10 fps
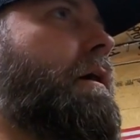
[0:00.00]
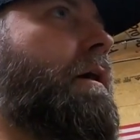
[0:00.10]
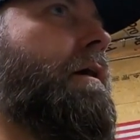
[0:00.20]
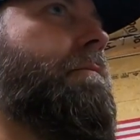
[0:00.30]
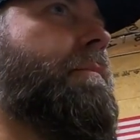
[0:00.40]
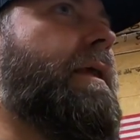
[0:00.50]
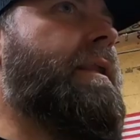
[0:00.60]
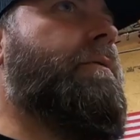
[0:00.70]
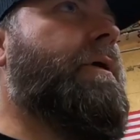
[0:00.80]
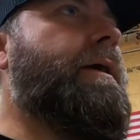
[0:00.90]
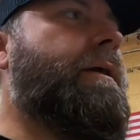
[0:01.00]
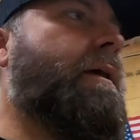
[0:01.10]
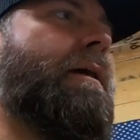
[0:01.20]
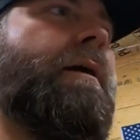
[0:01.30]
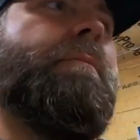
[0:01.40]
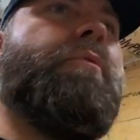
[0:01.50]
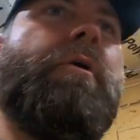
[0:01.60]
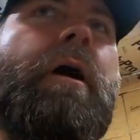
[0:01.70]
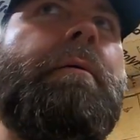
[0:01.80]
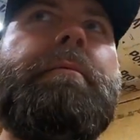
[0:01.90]
Anyway, I'm
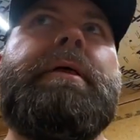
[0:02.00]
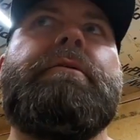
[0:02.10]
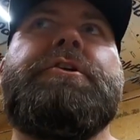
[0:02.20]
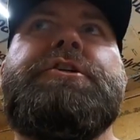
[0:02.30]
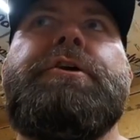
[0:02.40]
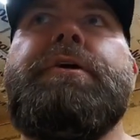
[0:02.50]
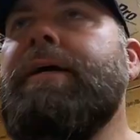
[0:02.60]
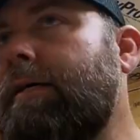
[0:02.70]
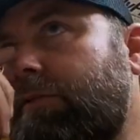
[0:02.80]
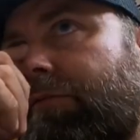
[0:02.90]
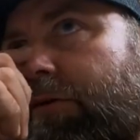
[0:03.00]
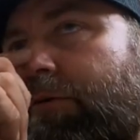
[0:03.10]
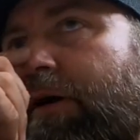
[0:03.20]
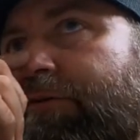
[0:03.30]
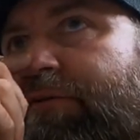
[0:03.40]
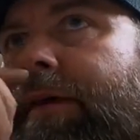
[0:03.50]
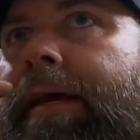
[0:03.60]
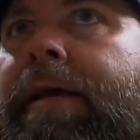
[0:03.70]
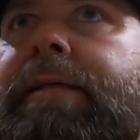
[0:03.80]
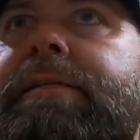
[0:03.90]
probably going to show you guys a few other
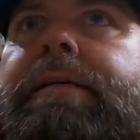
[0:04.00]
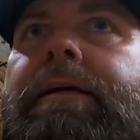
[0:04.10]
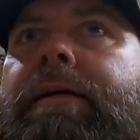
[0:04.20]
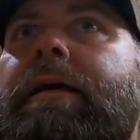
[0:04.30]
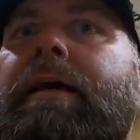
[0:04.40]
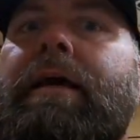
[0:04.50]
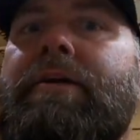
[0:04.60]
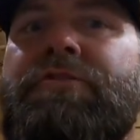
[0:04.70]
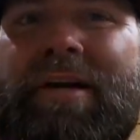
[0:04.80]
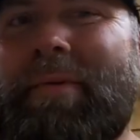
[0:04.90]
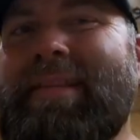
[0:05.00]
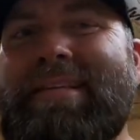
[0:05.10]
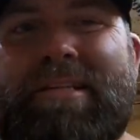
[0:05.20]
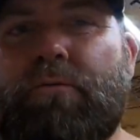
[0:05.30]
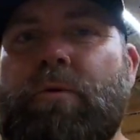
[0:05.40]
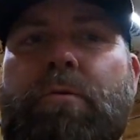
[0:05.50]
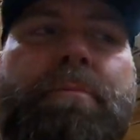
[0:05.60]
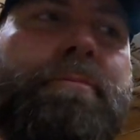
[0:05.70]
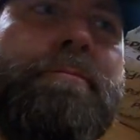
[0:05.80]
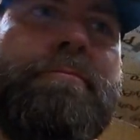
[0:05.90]
things and try to make this a real
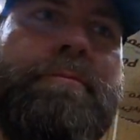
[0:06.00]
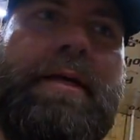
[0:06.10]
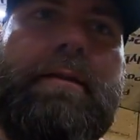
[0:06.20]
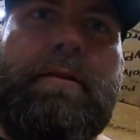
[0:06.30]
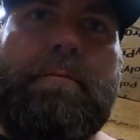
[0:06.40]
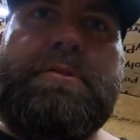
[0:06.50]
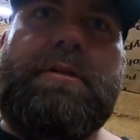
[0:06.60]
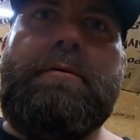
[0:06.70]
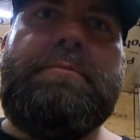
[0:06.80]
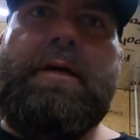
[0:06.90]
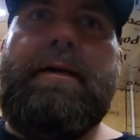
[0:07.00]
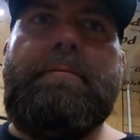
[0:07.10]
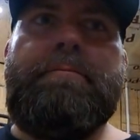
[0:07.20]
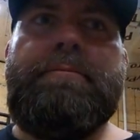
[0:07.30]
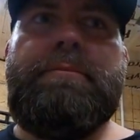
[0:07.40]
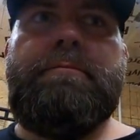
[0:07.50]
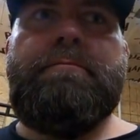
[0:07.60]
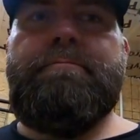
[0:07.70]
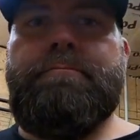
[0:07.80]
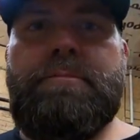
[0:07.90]
big lump sum type
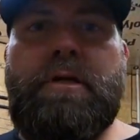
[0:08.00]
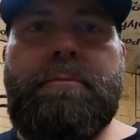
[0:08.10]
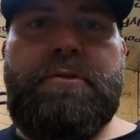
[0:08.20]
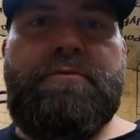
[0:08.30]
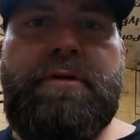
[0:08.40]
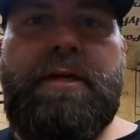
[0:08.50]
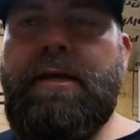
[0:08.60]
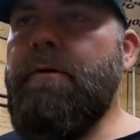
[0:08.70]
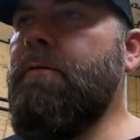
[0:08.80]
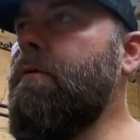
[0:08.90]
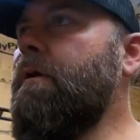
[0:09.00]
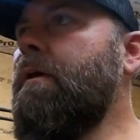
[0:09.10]
dumpage video.